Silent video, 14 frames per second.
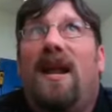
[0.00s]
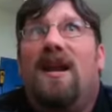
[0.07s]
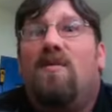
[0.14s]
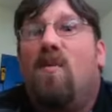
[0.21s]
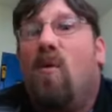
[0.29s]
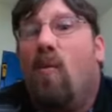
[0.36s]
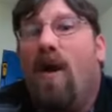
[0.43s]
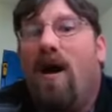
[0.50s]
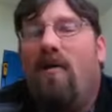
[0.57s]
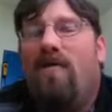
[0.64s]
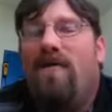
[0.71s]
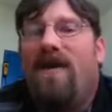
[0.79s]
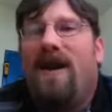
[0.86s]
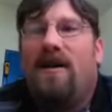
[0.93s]
animal
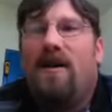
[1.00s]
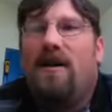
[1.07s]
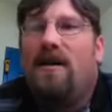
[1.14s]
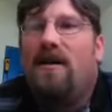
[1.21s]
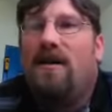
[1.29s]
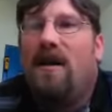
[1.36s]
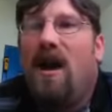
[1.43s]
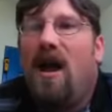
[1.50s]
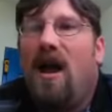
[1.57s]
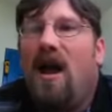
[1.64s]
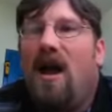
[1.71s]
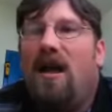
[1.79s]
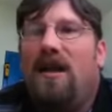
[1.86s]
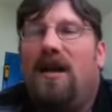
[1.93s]
welfare
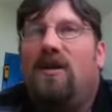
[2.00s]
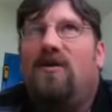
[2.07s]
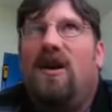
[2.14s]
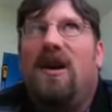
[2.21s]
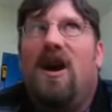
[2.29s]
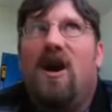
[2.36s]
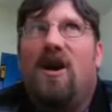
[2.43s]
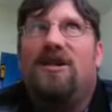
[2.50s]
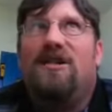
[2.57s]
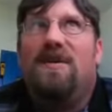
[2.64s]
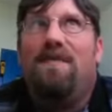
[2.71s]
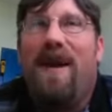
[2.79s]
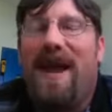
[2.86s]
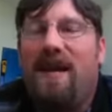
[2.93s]
in regards
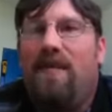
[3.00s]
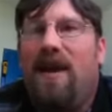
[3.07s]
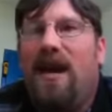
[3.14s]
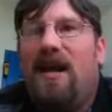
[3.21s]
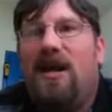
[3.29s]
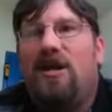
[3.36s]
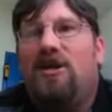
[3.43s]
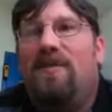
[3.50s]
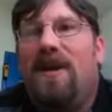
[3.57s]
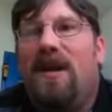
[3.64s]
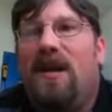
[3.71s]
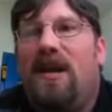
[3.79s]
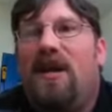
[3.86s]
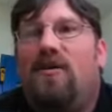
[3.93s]
to pain
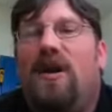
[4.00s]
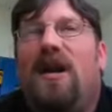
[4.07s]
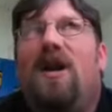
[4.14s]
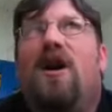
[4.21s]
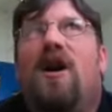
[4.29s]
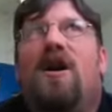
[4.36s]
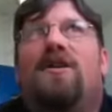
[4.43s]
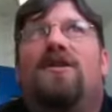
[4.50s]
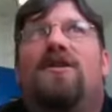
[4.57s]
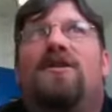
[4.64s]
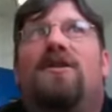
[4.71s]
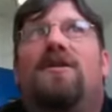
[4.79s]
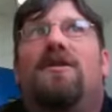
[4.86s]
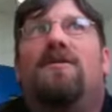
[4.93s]
management, in
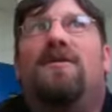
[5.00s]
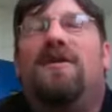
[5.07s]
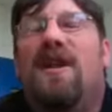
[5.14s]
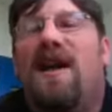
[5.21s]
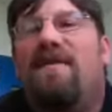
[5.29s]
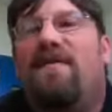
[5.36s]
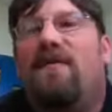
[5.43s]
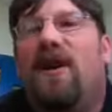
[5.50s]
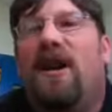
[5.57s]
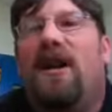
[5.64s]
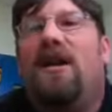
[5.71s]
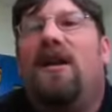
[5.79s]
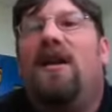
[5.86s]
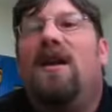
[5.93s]
regards to
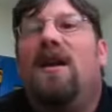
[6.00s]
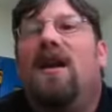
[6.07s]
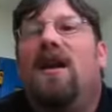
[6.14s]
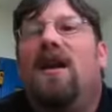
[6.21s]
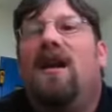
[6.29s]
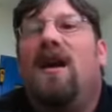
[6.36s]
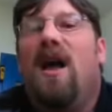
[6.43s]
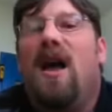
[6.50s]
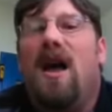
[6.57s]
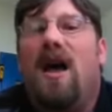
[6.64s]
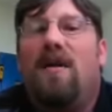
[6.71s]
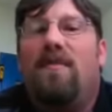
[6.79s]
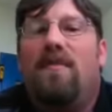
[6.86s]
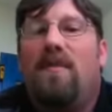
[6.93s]
suffering.
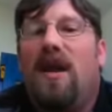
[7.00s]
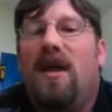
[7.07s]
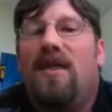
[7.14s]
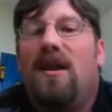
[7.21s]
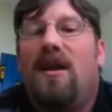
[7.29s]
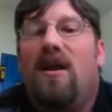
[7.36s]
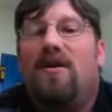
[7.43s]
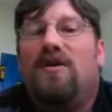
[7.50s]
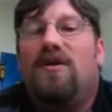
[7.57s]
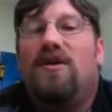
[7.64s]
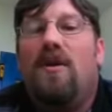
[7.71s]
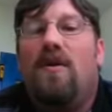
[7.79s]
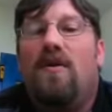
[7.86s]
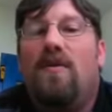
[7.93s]
And then
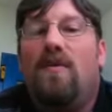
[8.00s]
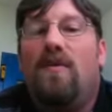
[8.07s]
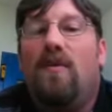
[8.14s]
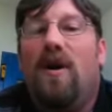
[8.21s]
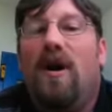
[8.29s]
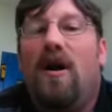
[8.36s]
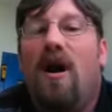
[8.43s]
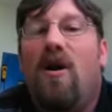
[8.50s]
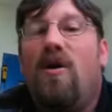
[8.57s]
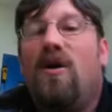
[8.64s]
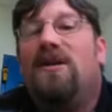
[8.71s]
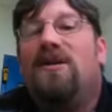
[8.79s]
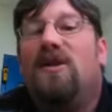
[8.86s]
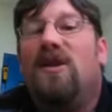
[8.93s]
also, we are
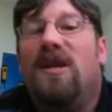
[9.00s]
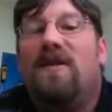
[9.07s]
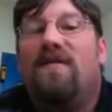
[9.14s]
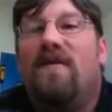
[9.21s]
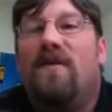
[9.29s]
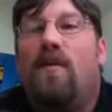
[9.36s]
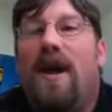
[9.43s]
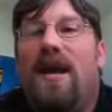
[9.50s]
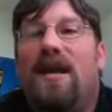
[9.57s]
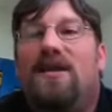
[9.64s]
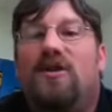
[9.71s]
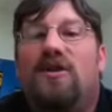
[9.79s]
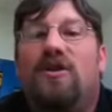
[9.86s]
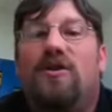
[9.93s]
always looking for
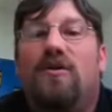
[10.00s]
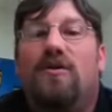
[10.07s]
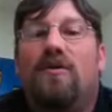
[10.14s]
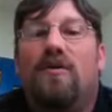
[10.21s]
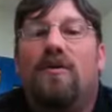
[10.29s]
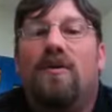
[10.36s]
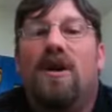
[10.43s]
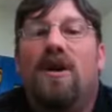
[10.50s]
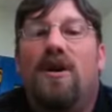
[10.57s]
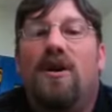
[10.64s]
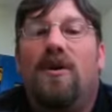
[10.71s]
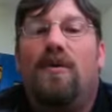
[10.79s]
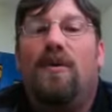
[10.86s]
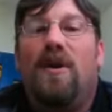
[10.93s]
ways to
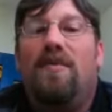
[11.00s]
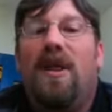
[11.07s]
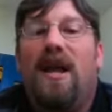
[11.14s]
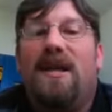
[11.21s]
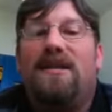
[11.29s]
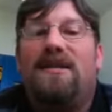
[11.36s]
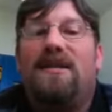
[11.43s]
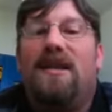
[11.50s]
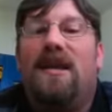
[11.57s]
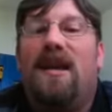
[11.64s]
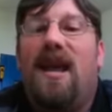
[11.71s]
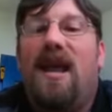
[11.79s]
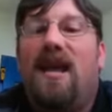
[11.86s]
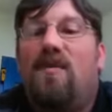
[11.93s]
replace
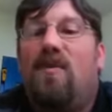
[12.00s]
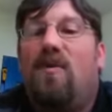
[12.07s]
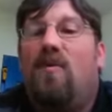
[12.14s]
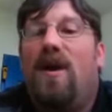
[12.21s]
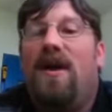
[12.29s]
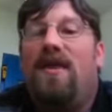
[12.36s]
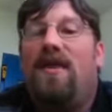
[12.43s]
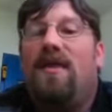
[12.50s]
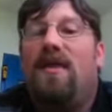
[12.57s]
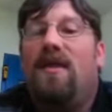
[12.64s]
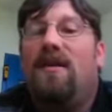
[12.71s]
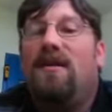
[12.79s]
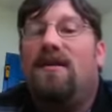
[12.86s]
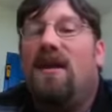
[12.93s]
the animal
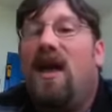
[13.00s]
with